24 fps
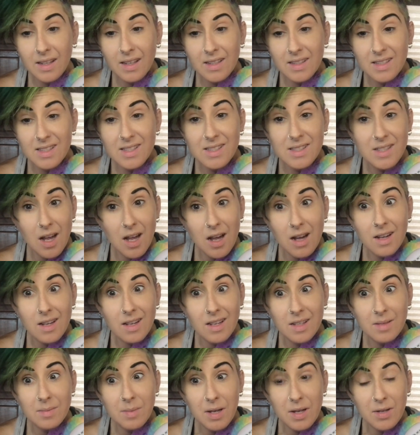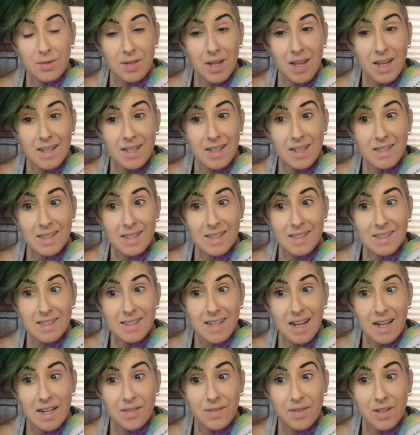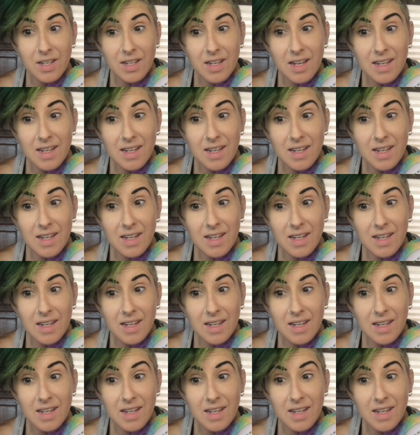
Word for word: and stuck in my own head and need to get out of it.